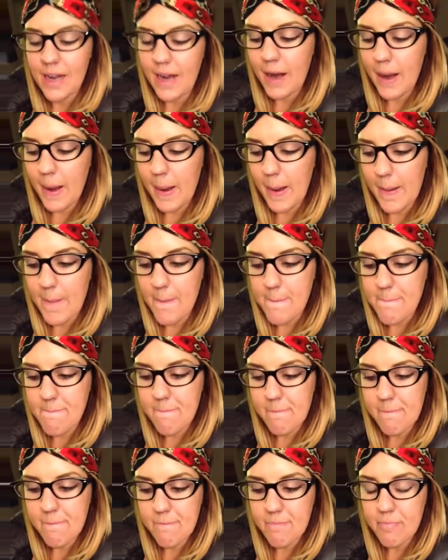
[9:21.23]

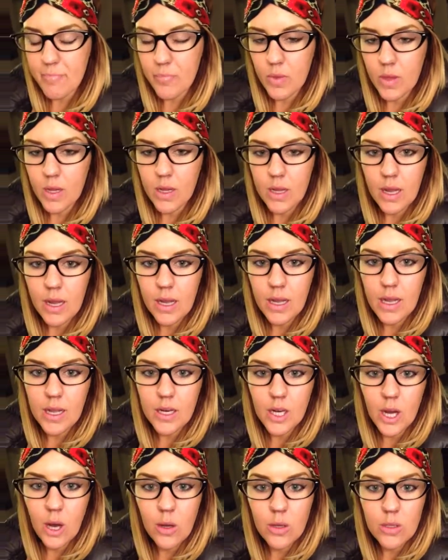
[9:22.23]
Um,
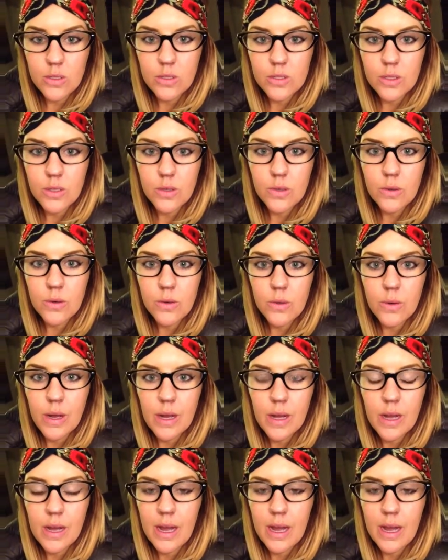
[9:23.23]
and also,